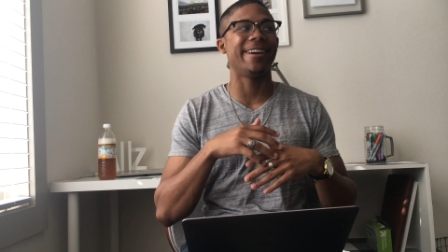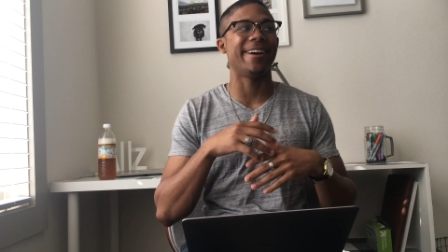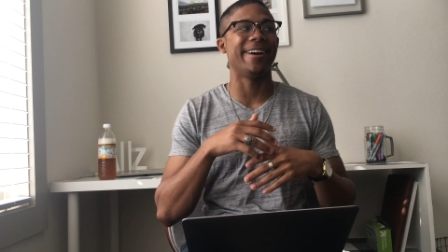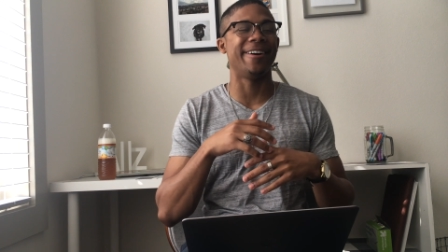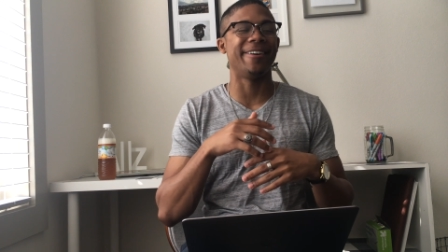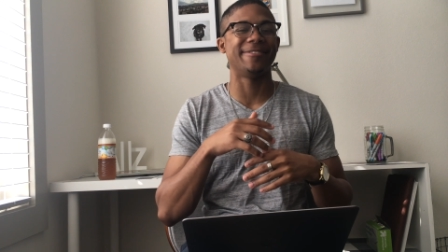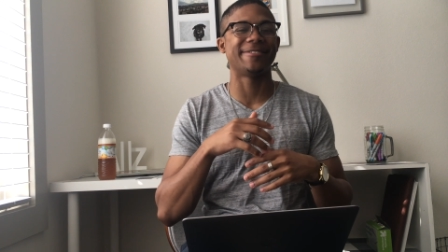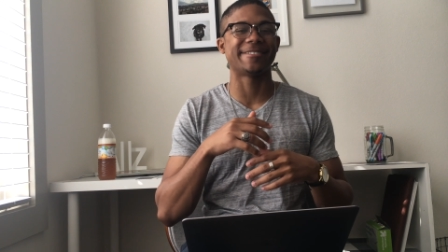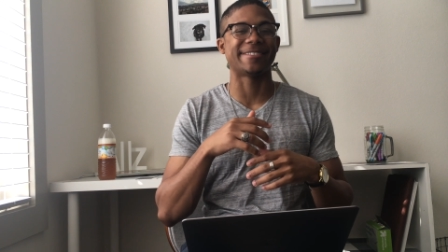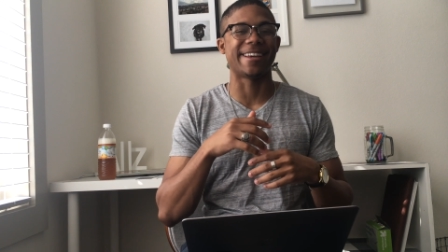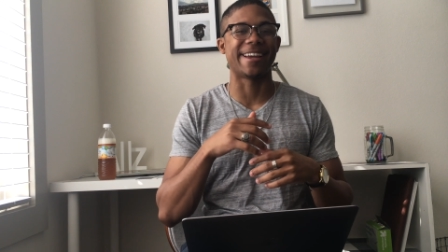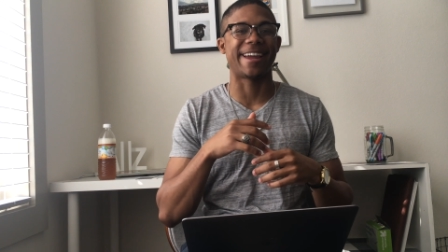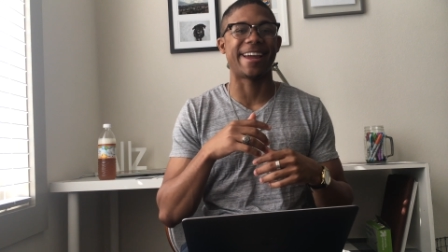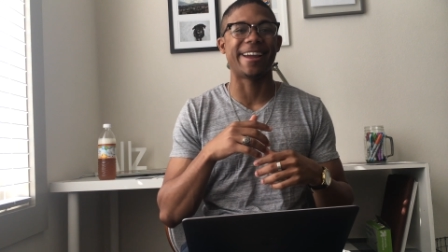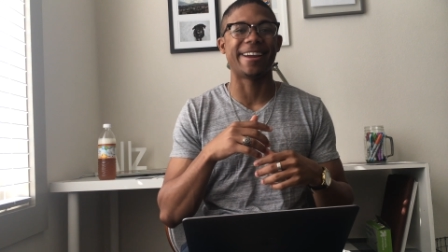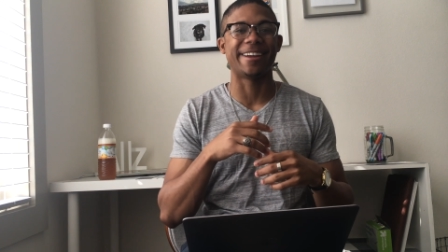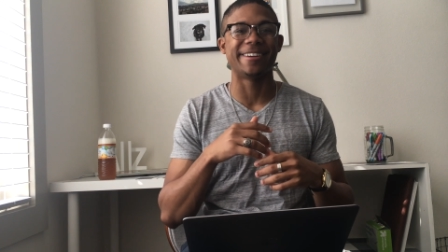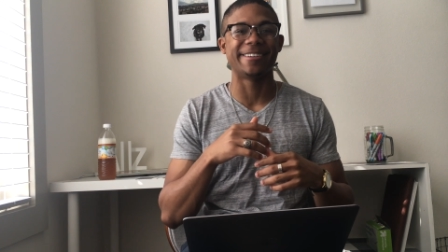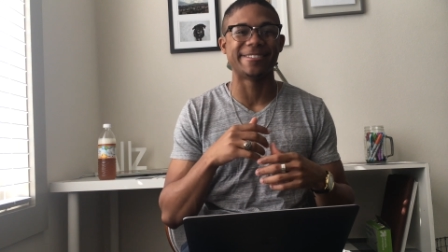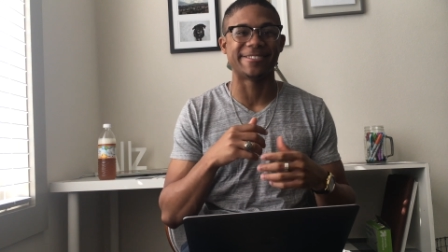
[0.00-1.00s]
of
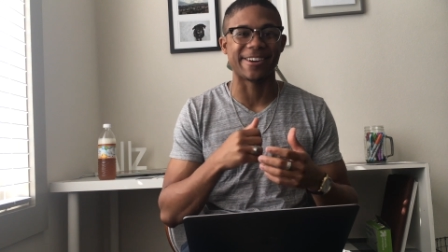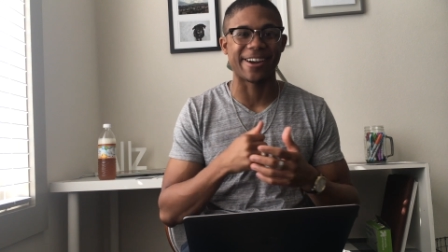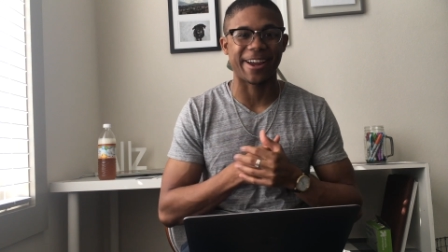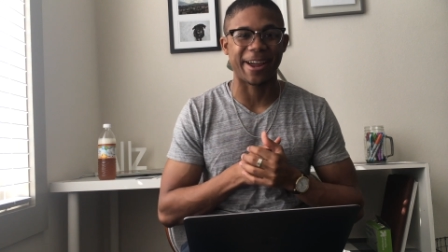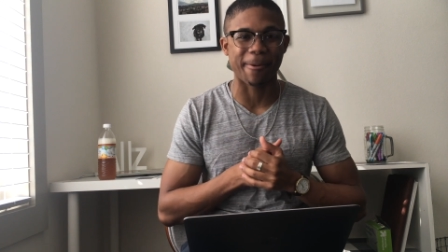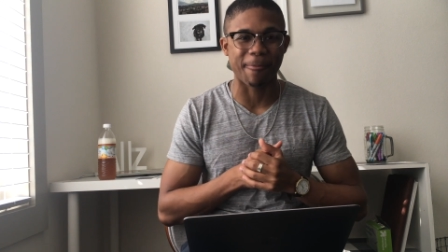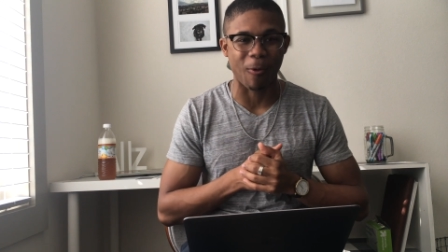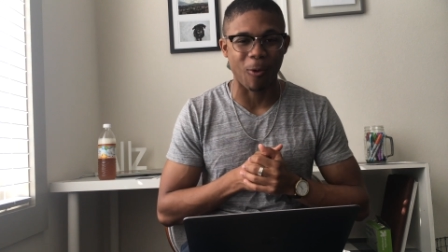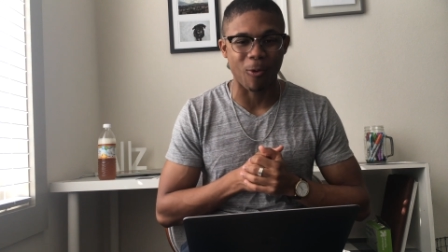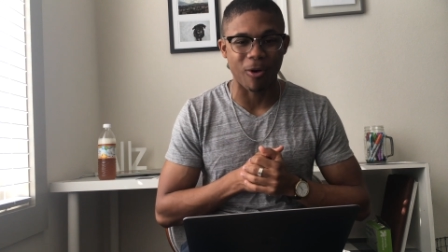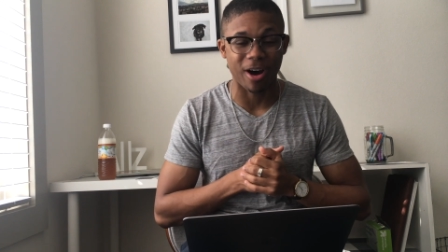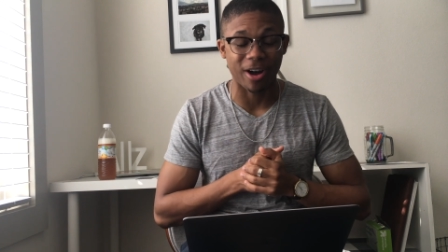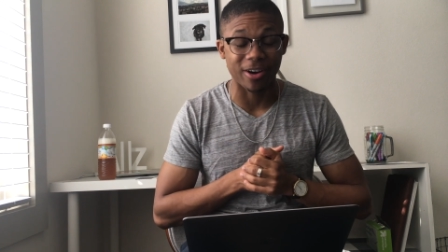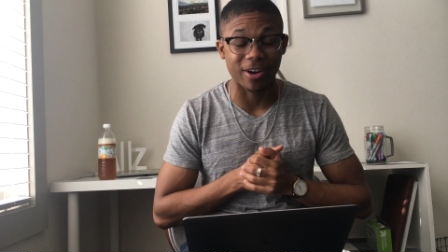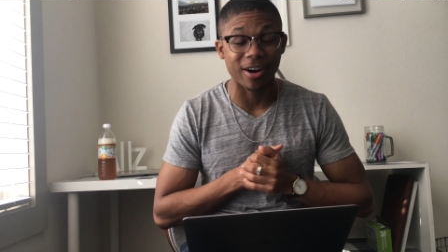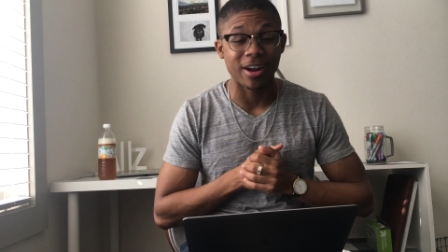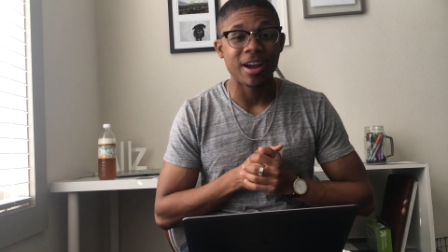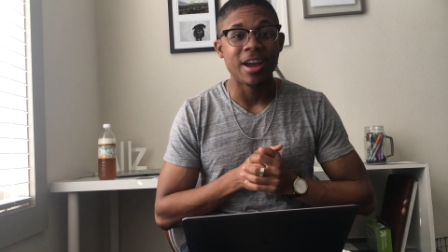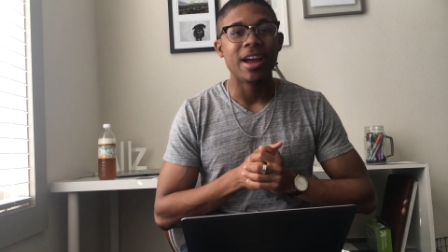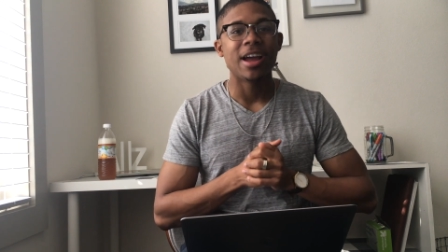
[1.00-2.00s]
saying drinking more
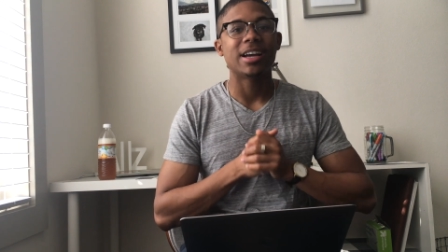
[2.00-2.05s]
water,